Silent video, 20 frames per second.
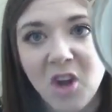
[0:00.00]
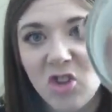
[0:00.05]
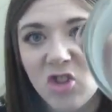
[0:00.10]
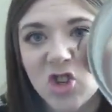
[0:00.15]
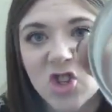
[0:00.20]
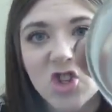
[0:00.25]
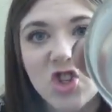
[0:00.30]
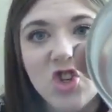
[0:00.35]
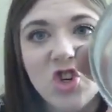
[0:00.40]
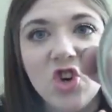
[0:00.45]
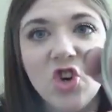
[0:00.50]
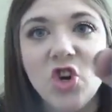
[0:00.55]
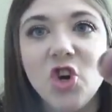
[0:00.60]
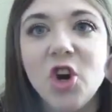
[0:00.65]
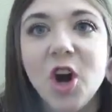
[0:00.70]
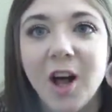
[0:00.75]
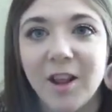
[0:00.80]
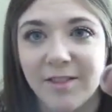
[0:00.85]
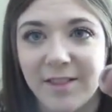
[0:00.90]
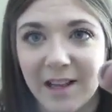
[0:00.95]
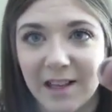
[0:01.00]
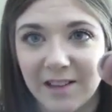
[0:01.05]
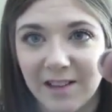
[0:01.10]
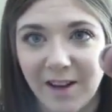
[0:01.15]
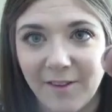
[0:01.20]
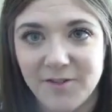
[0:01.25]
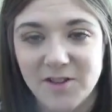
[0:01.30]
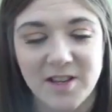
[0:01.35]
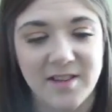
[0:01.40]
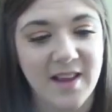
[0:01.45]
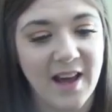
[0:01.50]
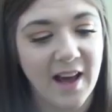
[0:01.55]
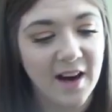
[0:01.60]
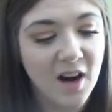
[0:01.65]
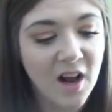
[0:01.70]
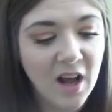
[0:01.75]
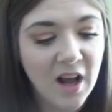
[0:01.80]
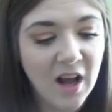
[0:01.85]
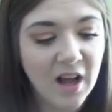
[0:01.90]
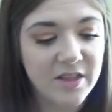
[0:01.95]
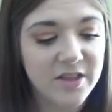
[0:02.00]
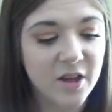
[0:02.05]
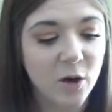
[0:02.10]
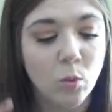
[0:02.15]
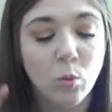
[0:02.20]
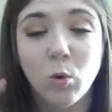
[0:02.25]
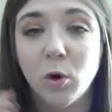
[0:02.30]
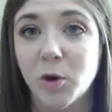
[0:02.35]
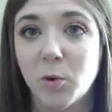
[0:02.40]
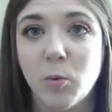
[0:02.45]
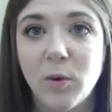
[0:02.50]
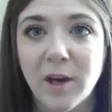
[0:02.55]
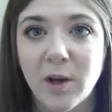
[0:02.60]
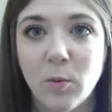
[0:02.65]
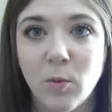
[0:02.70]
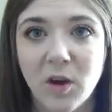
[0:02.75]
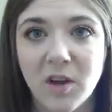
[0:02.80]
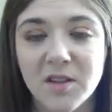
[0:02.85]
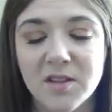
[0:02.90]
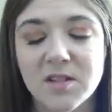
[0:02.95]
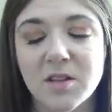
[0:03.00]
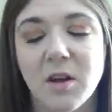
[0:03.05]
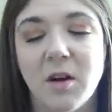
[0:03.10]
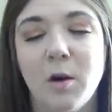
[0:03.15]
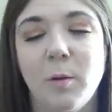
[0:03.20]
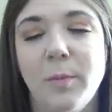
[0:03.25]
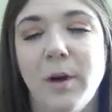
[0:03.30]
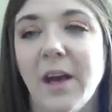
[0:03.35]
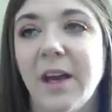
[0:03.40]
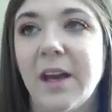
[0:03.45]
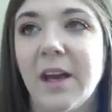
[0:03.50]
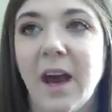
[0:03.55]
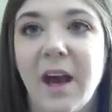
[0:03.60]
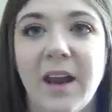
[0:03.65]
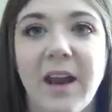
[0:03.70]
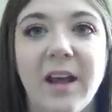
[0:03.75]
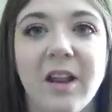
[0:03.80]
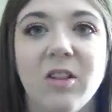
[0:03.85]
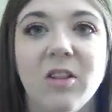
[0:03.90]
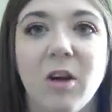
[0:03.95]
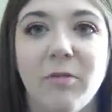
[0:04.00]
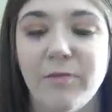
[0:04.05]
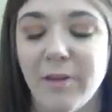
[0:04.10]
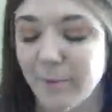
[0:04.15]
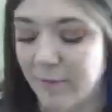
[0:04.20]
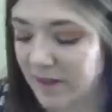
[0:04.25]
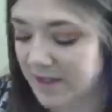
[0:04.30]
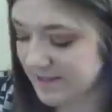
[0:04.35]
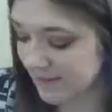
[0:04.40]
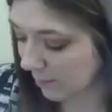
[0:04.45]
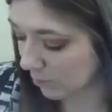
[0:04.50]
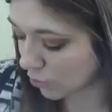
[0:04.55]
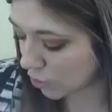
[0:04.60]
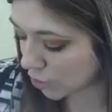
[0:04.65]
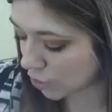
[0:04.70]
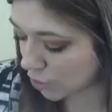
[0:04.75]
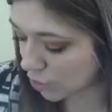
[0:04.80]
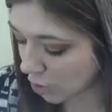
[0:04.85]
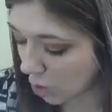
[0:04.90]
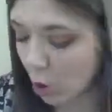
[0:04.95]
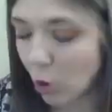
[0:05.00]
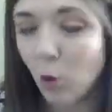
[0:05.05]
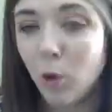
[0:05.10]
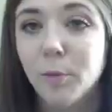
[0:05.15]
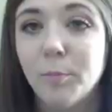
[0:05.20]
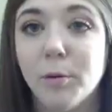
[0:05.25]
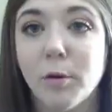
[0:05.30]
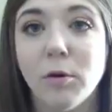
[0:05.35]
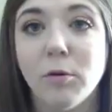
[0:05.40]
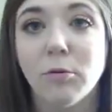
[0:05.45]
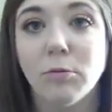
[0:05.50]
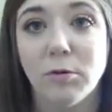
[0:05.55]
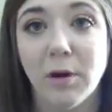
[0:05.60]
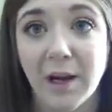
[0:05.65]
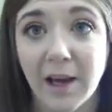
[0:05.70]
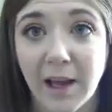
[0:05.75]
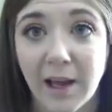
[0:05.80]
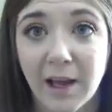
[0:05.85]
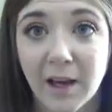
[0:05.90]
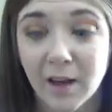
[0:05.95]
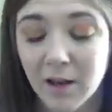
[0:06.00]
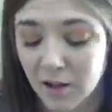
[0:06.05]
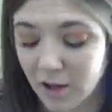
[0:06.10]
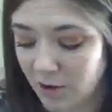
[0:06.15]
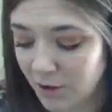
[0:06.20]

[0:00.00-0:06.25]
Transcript: There's nothing left in that. The Woodwick ones, oh my god, I love them. They sound so pretty.